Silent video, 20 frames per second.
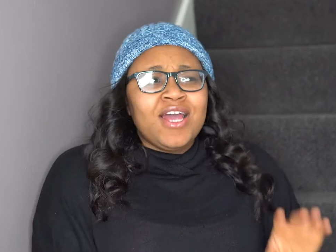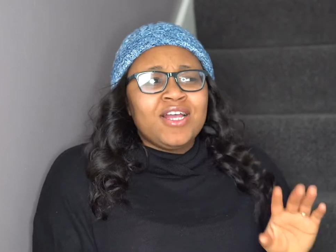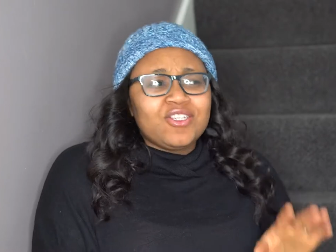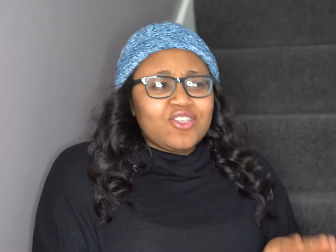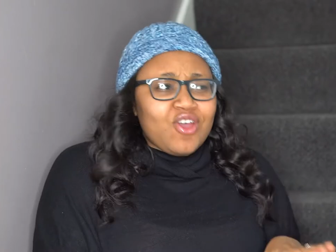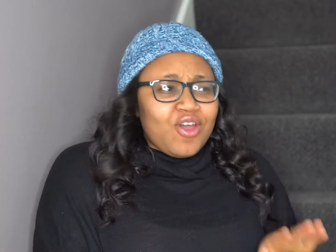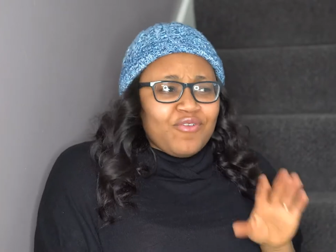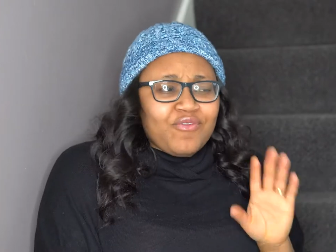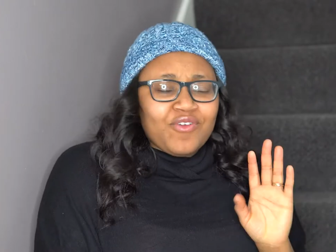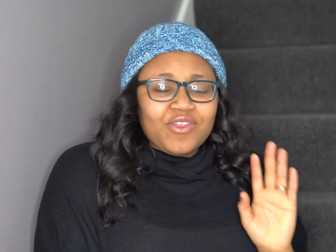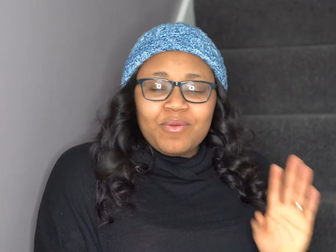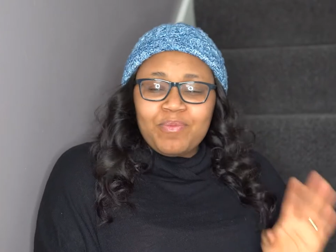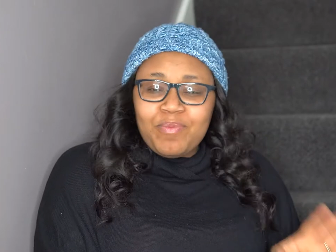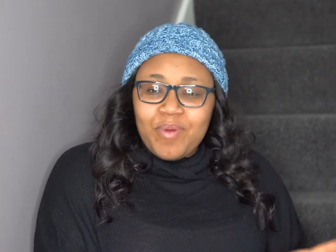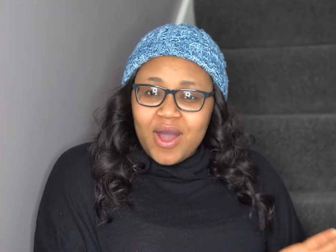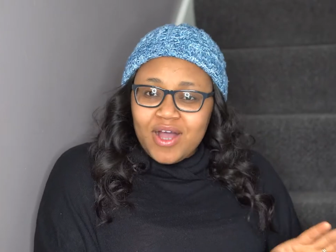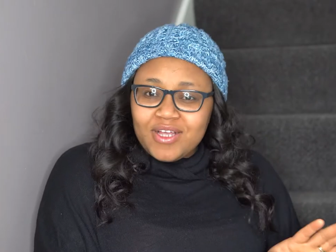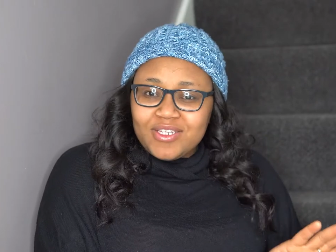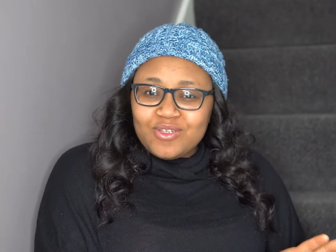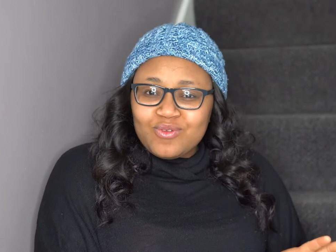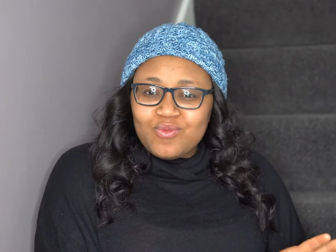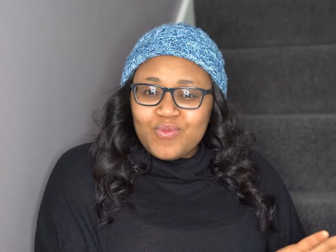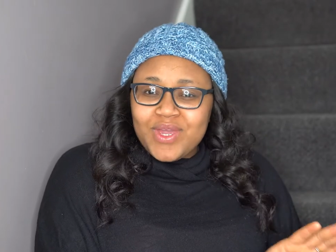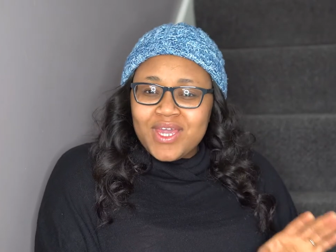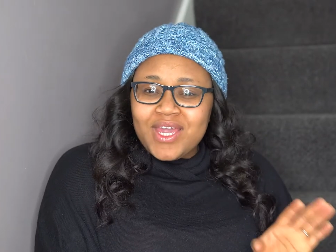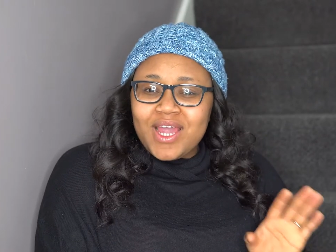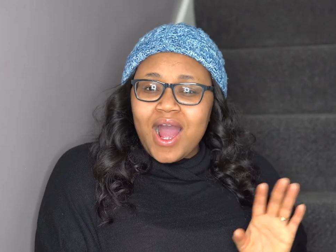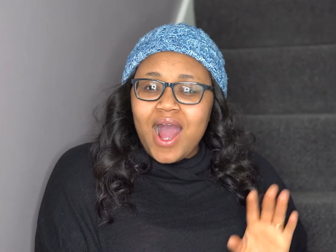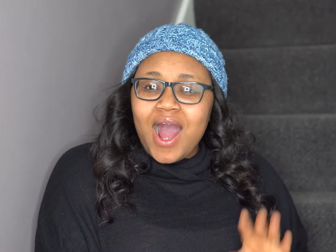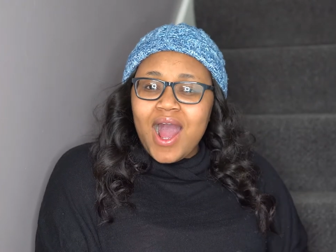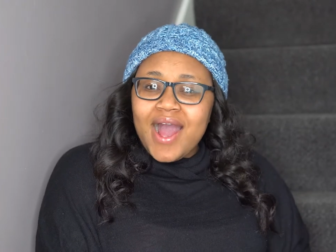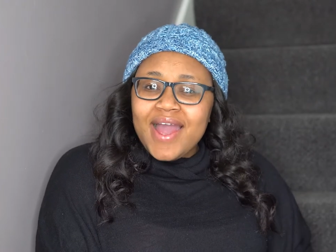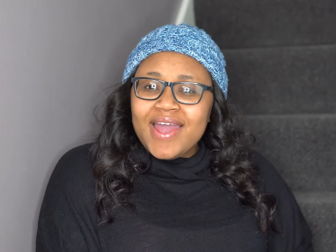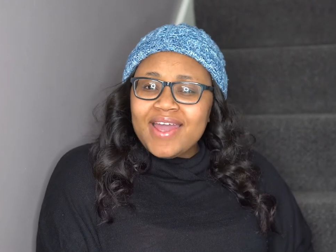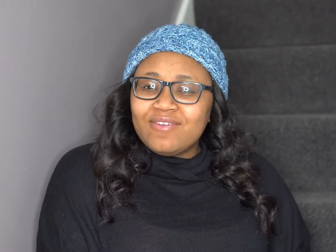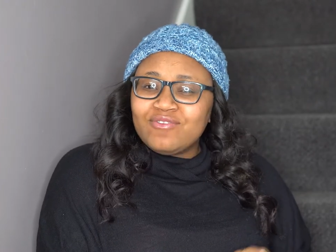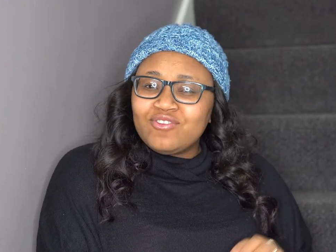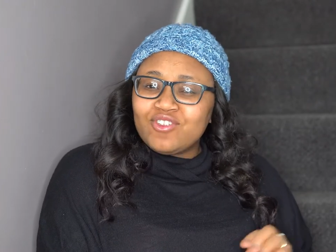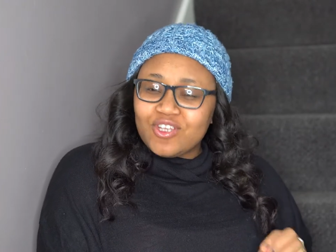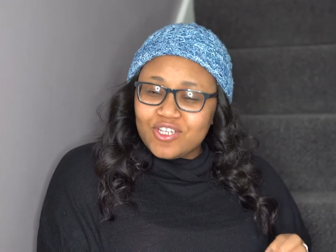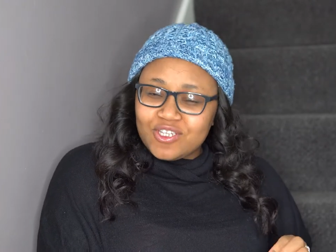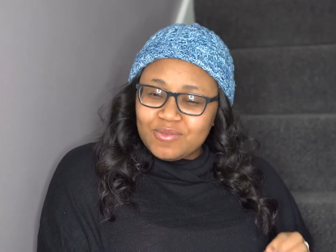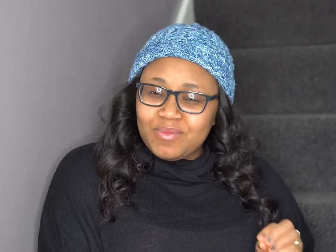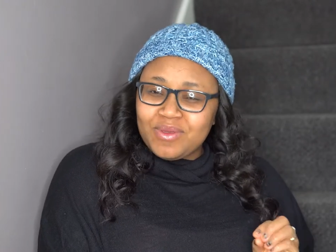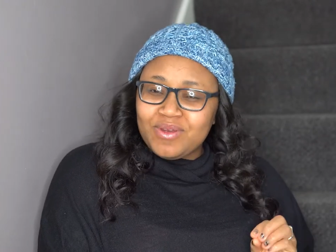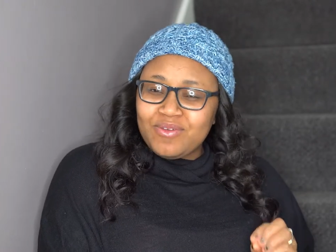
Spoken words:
So for the past week, I have just